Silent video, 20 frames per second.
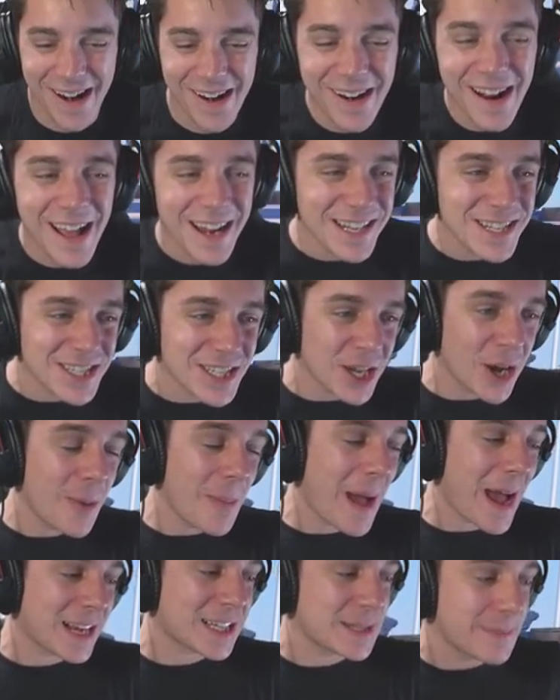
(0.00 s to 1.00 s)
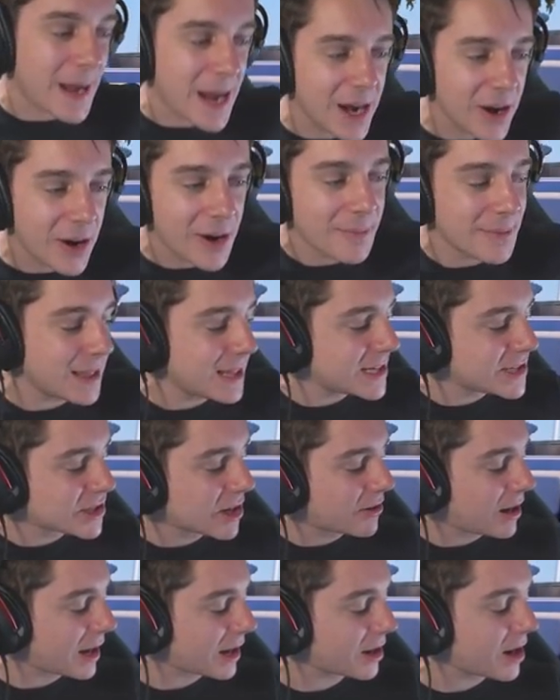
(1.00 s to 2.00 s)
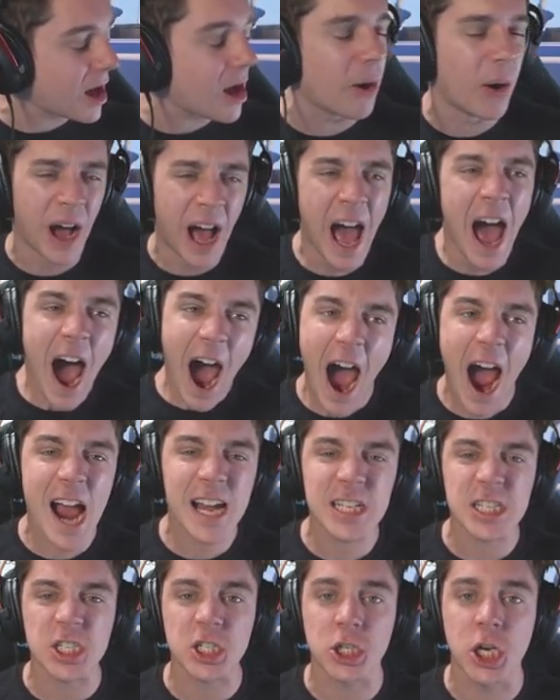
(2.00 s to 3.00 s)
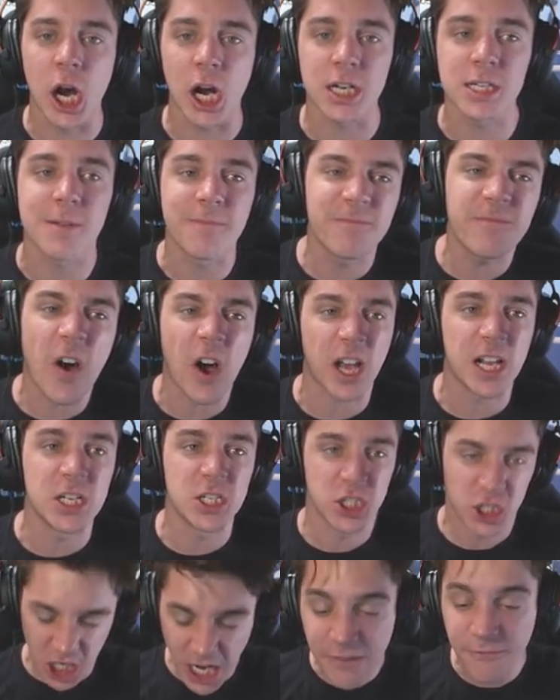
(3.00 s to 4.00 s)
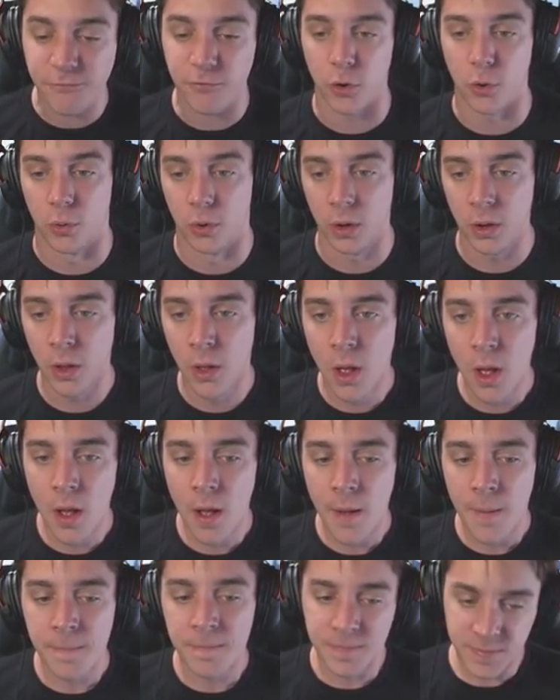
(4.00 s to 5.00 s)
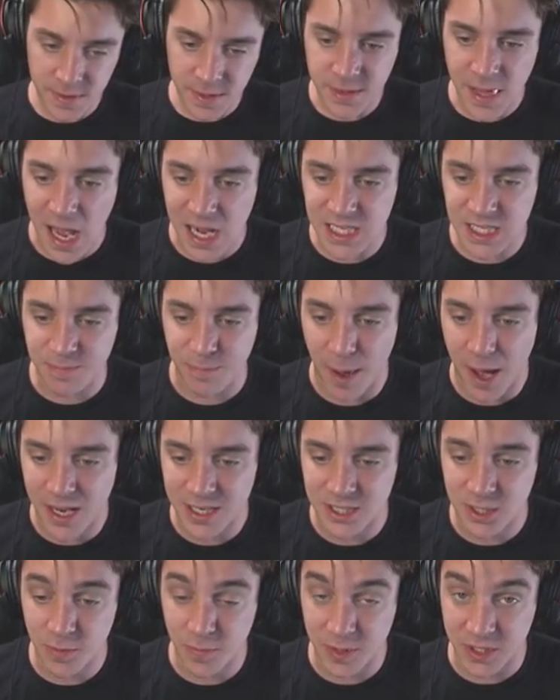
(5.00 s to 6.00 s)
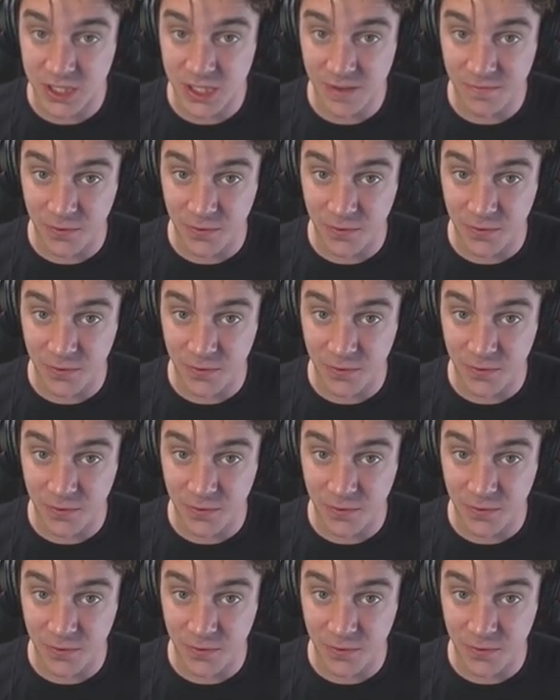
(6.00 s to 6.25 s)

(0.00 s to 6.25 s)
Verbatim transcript: don't I just go back to my normal intro? I don't know. I just chug some fucking G Fuel. Not sponsored, but G